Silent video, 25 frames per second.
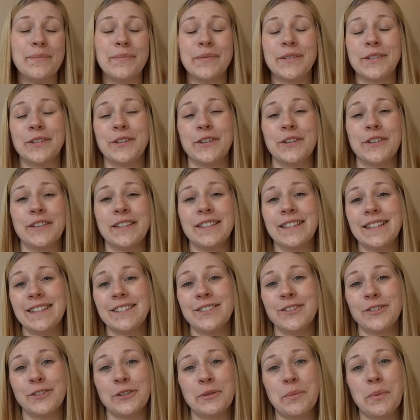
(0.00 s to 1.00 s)
So this is
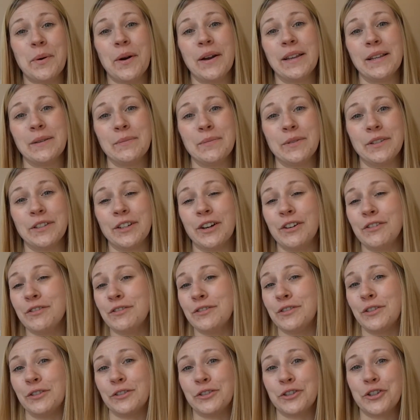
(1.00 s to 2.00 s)
not to put anybody
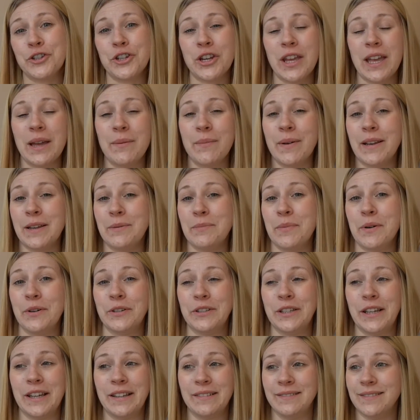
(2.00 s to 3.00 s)
off, not to shame
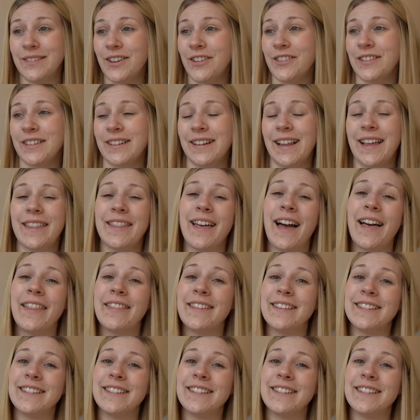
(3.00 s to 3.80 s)
anybody, nothing like that.